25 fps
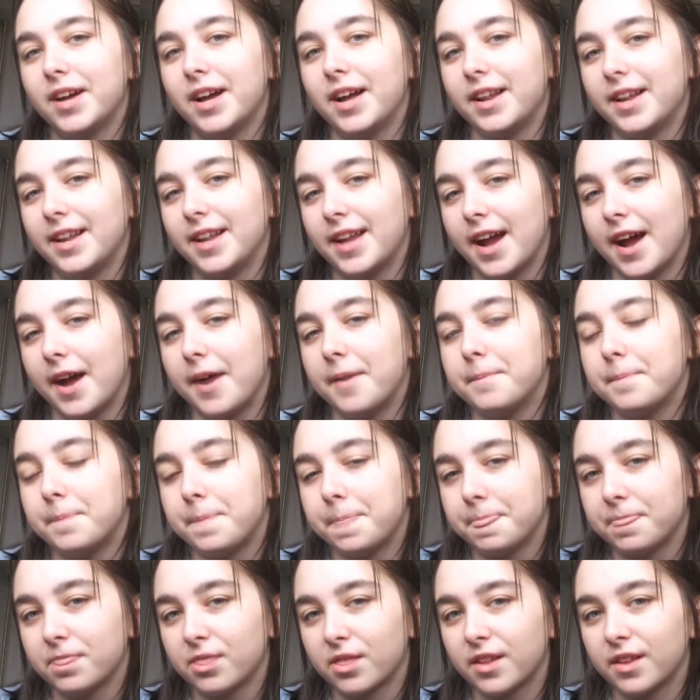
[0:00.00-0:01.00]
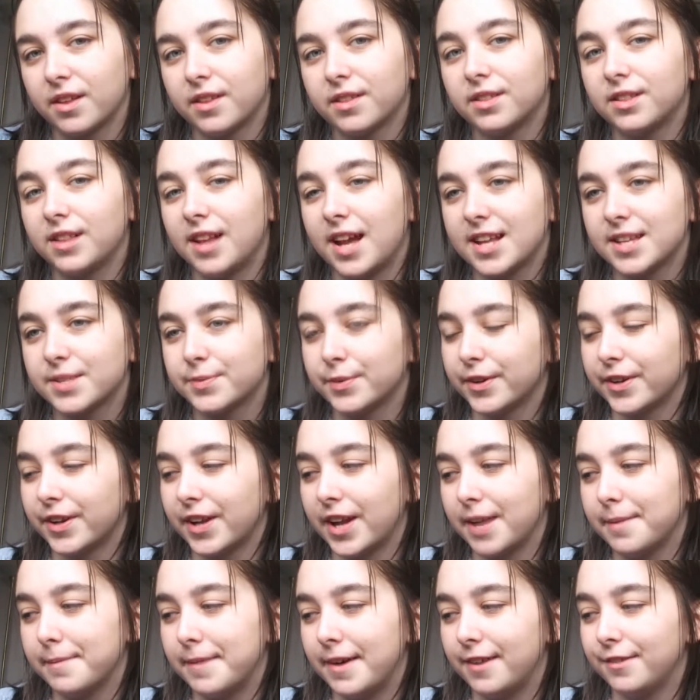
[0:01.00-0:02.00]
but yeah. Last
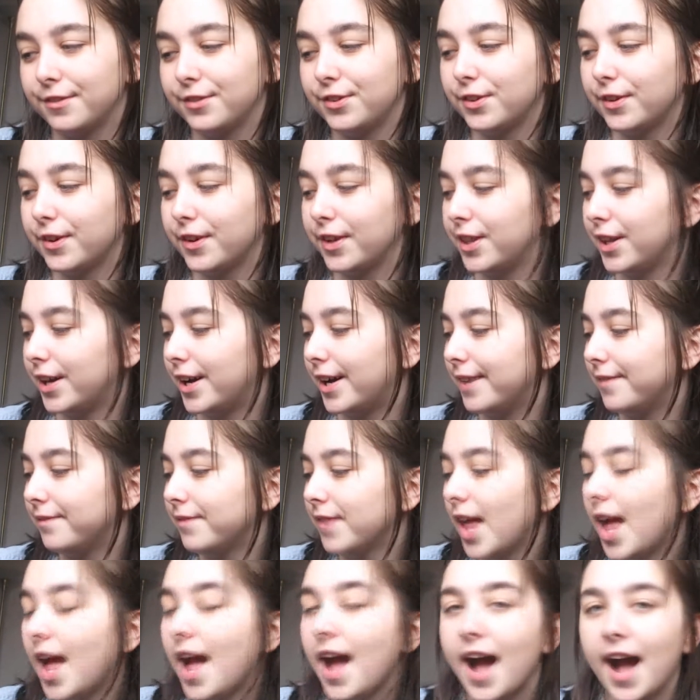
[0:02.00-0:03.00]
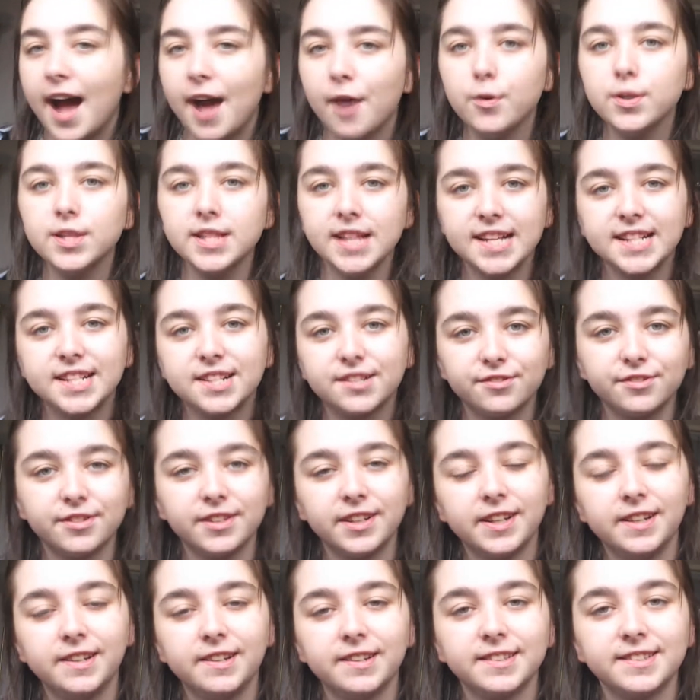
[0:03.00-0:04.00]
one came out, so I thought I would like to
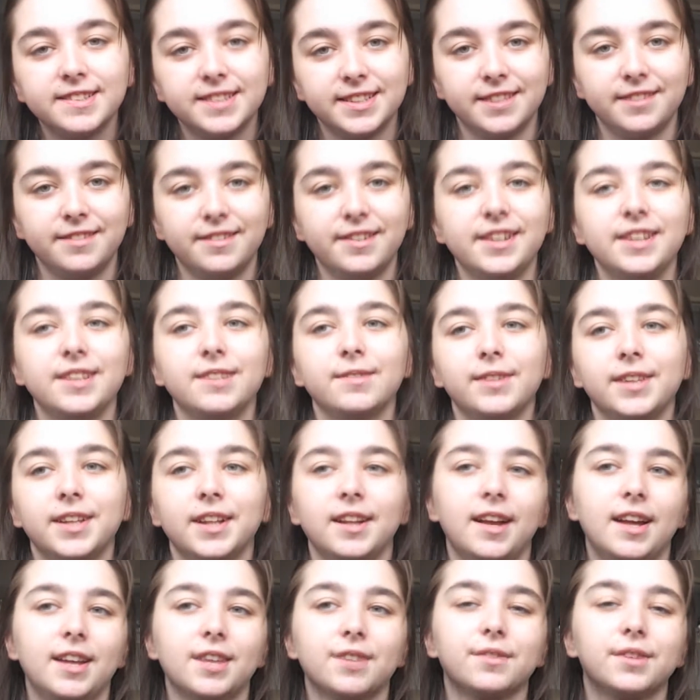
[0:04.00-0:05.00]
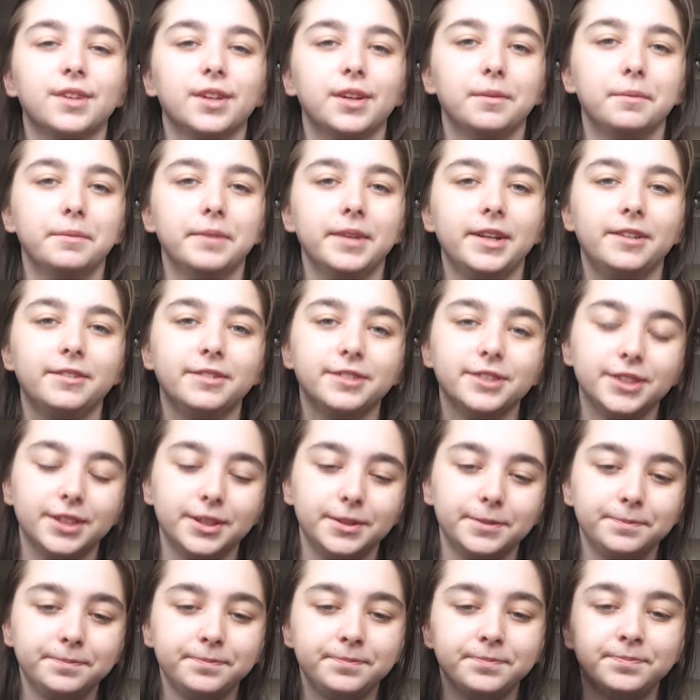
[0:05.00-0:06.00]
read series when the last one comes out,
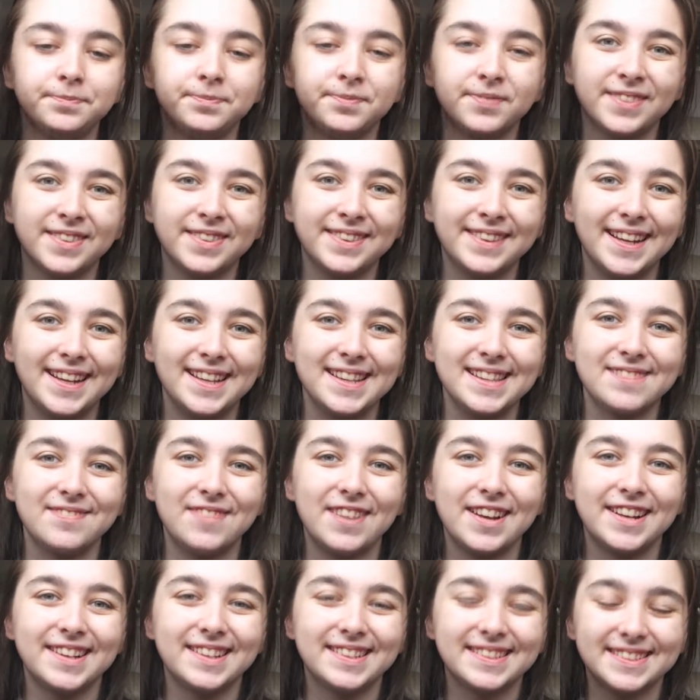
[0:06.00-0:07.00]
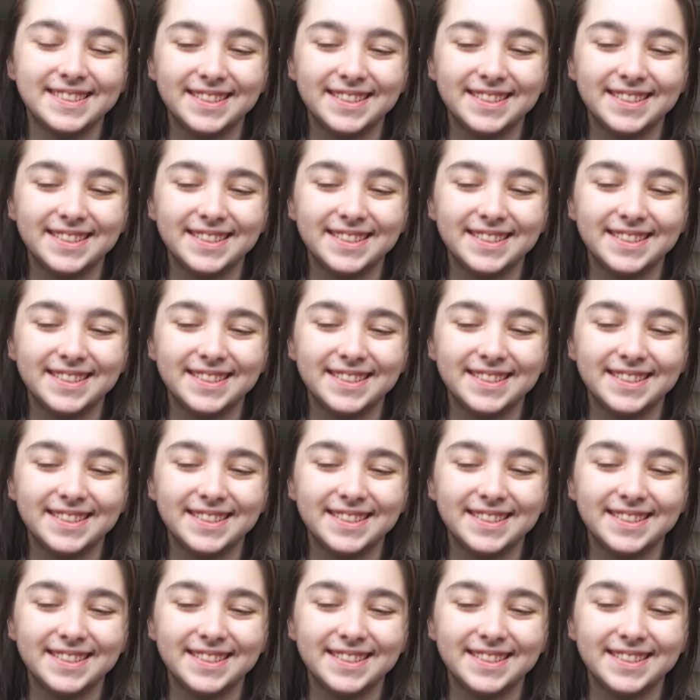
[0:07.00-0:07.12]
so that's my